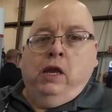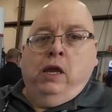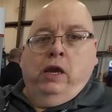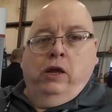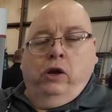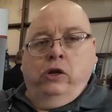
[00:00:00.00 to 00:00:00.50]

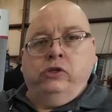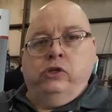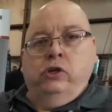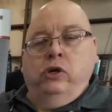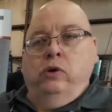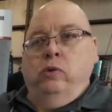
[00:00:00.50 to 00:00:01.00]
It
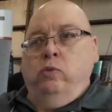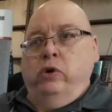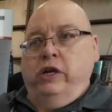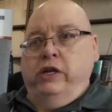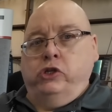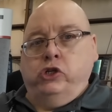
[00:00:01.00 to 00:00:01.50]
also will
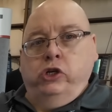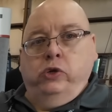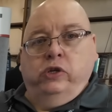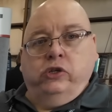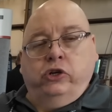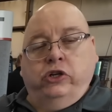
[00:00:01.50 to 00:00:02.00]
get you
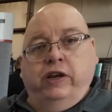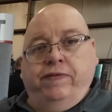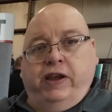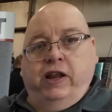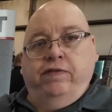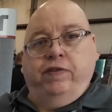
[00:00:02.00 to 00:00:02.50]
a certificate of